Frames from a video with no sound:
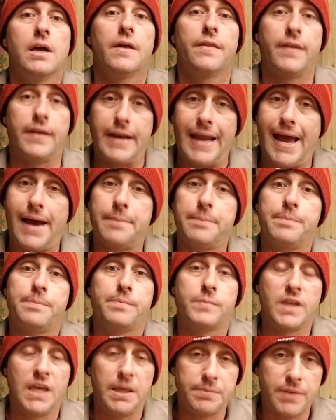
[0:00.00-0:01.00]
then
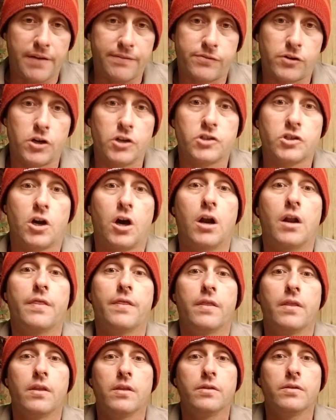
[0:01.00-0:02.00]
keep that furnace on
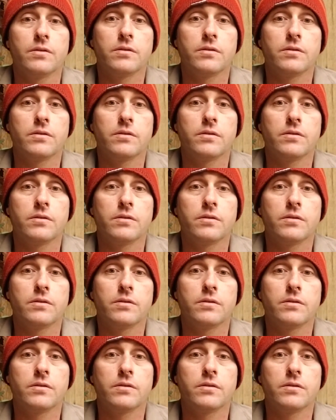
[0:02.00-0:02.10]
them.